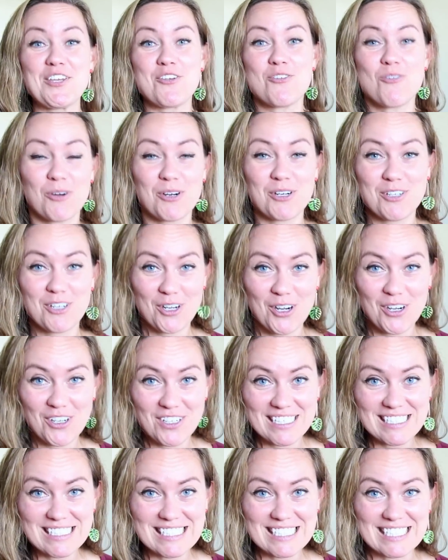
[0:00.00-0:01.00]
your
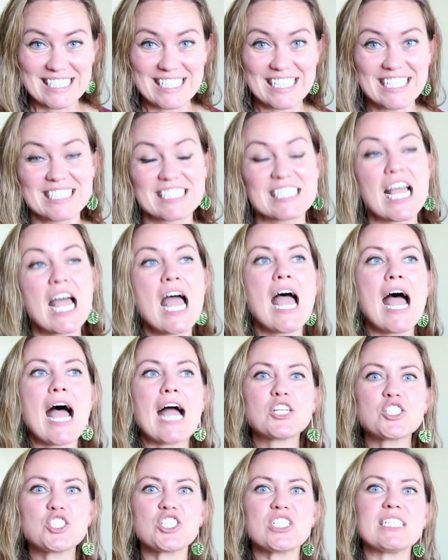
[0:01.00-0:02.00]
currencies.
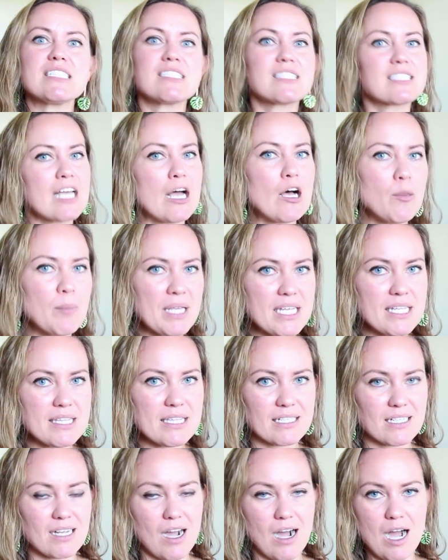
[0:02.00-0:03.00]
Actually, tell me in
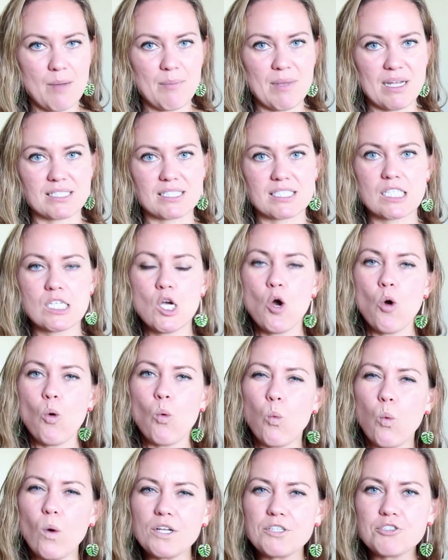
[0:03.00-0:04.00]
the comments,
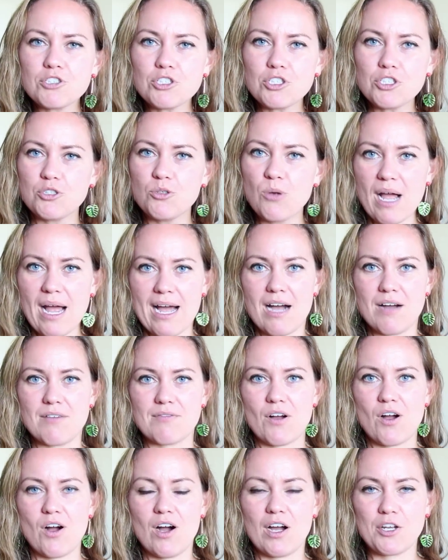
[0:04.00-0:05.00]
what do you have
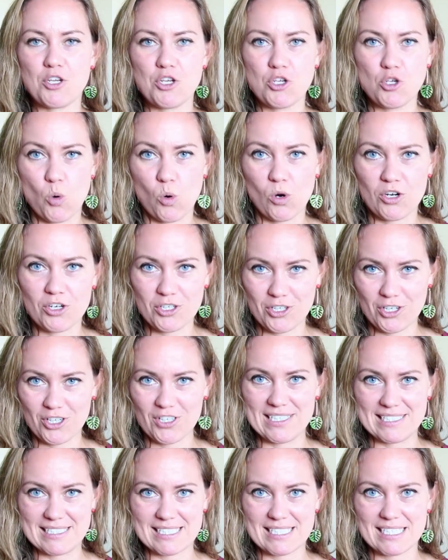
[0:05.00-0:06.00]
on your
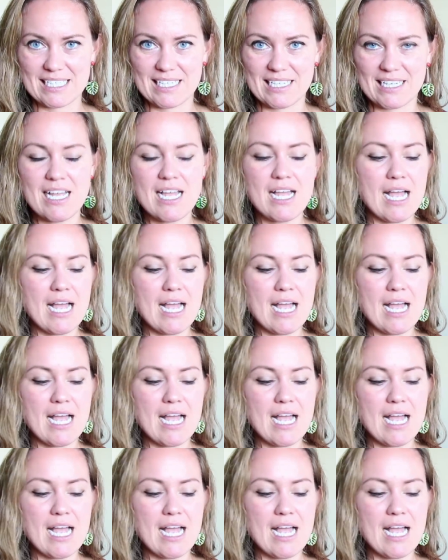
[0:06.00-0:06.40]
currency?